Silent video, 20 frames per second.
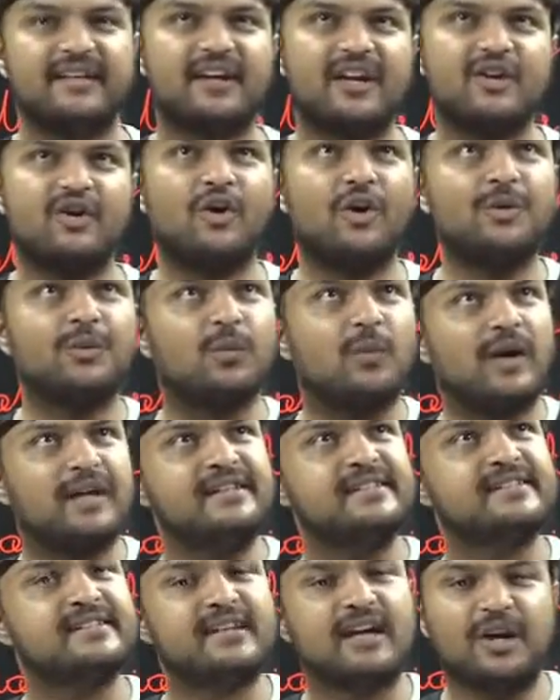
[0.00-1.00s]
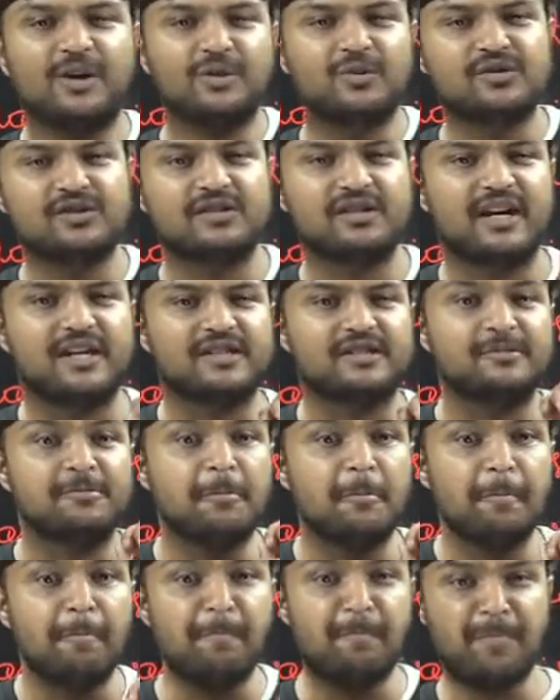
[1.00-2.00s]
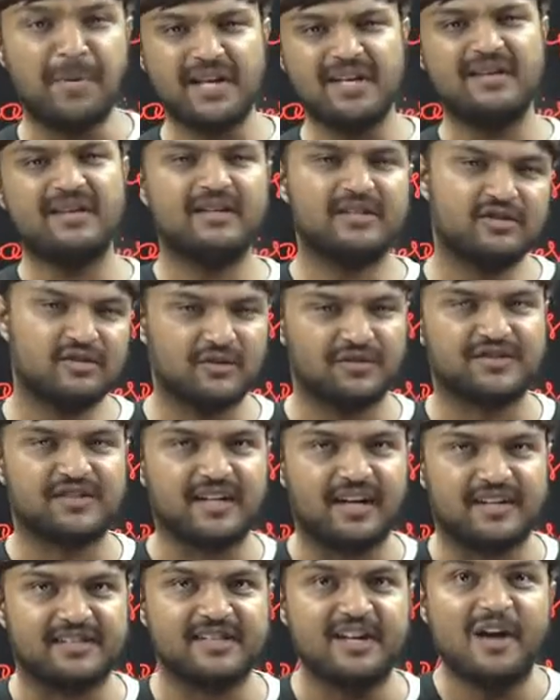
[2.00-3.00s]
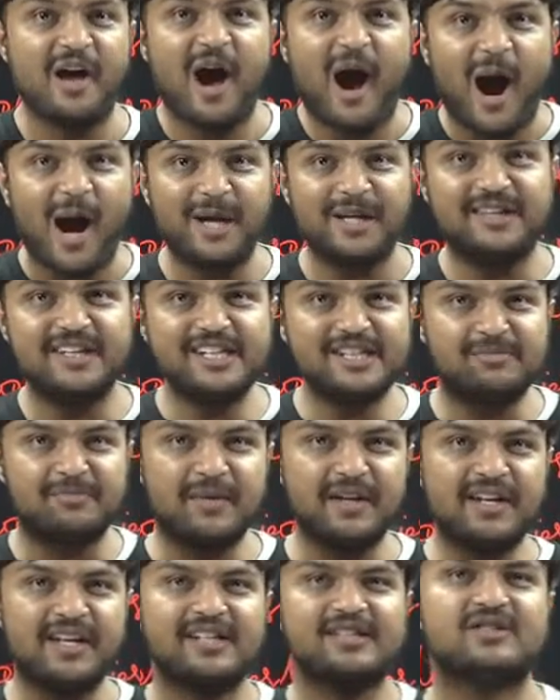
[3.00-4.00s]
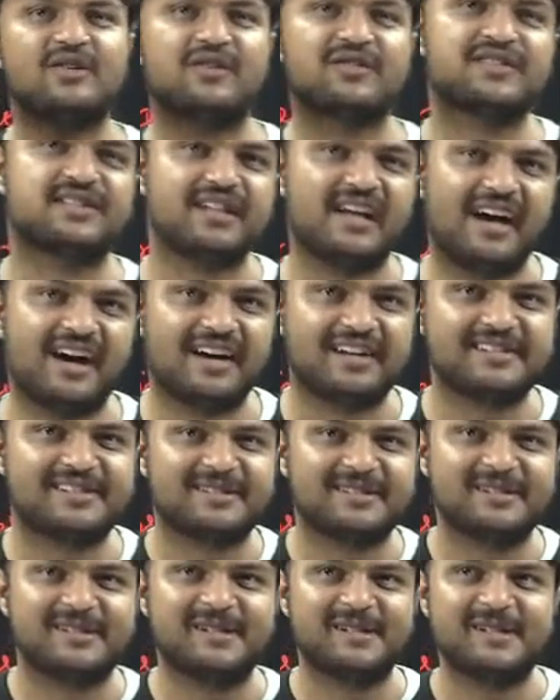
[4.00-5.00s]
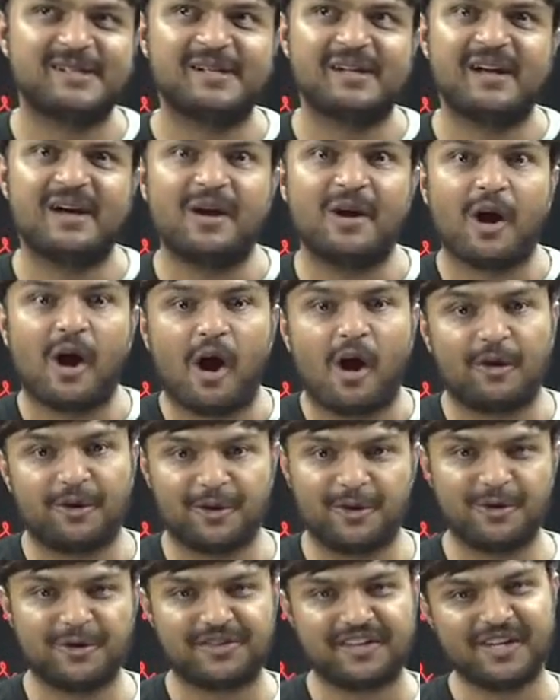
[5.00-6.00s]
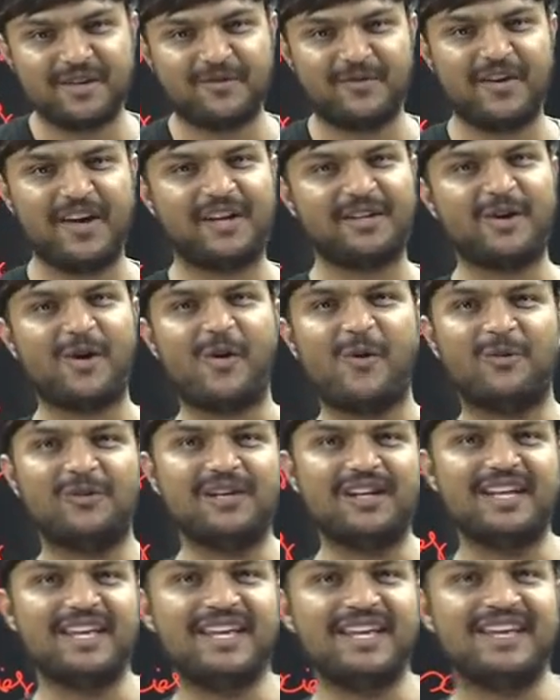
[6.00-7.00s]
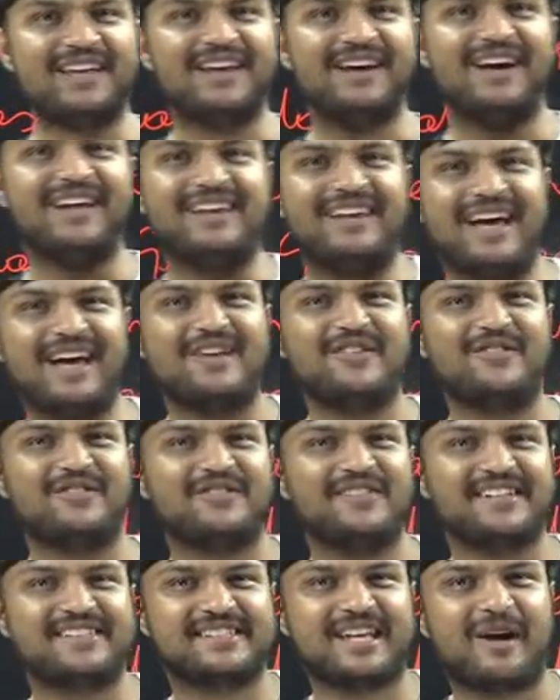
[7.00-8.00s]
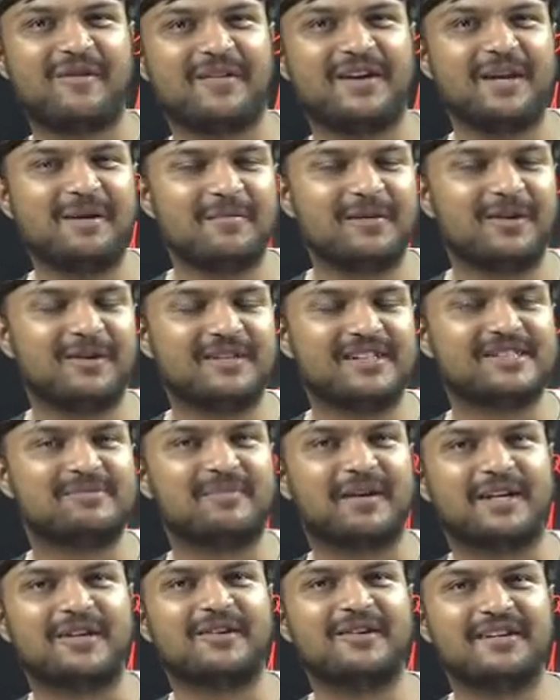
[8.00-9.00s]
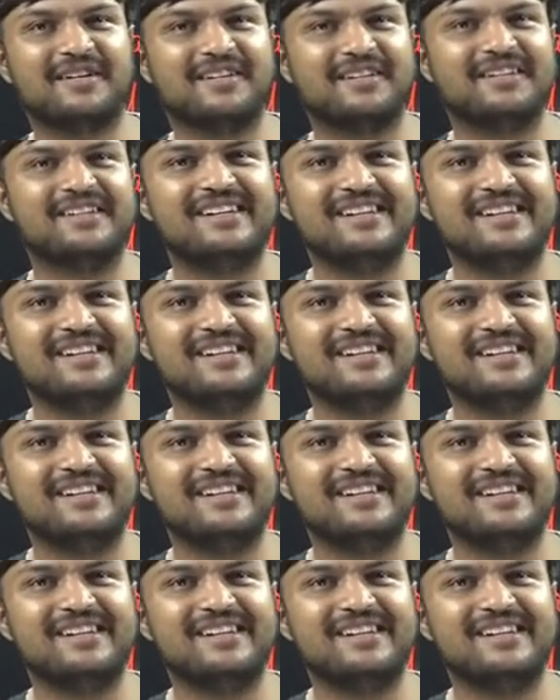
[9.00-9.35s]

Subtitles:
are not one star, two stars, billions of stars. And these billions of stars, do you think we are the only life that's available on this particular